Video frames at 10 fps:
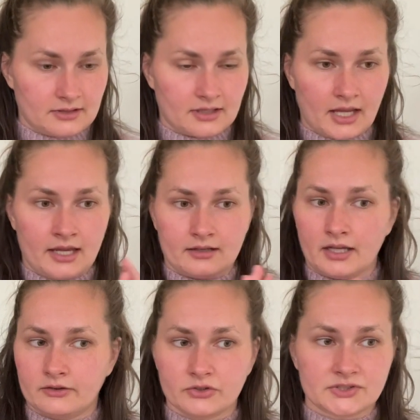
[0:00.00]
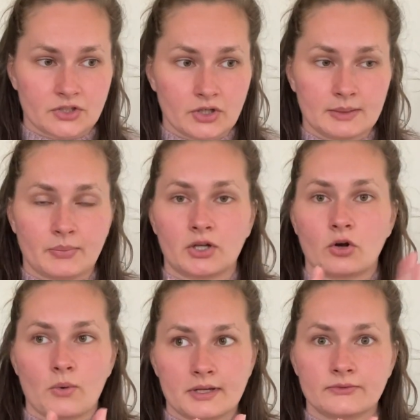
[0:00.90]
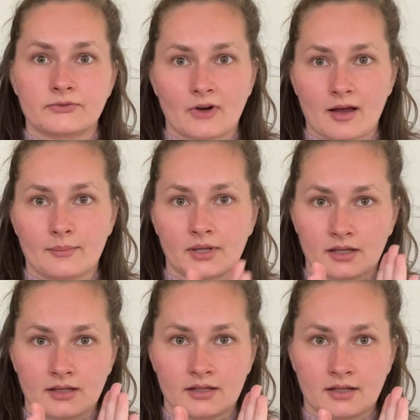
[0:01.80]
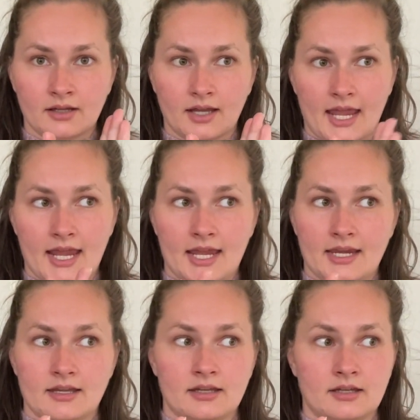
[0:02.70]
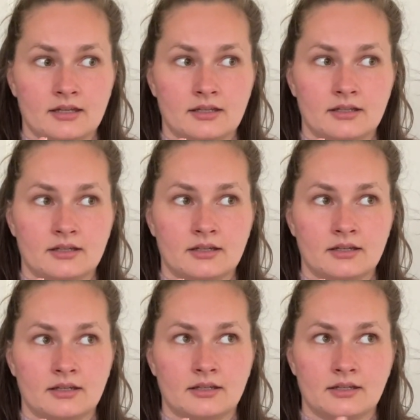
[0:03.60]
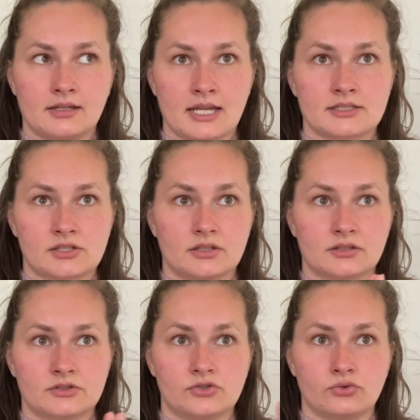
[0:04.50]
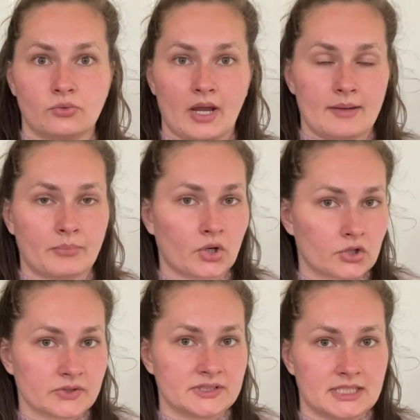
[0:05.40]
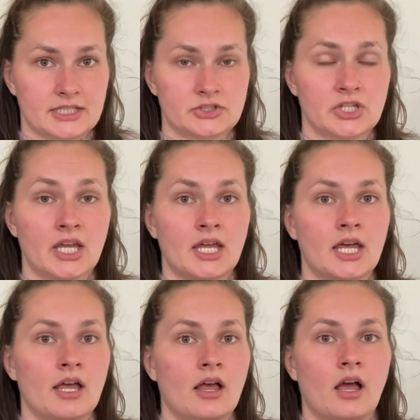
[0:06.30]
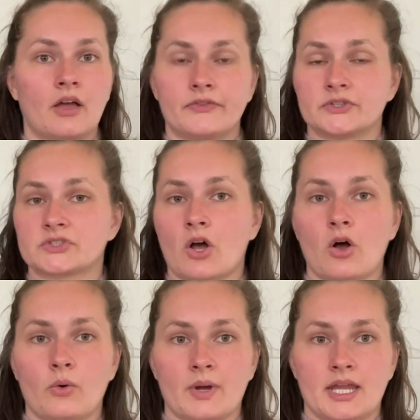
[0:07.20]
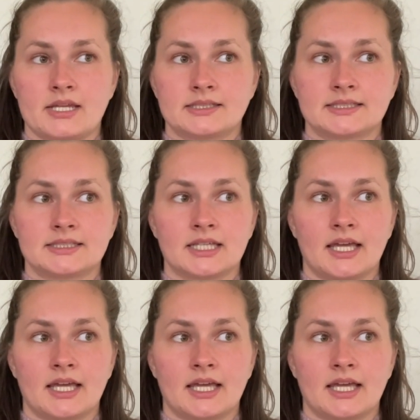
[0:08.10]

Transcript: it looks good, but going from a knit to a purl stitch, there's always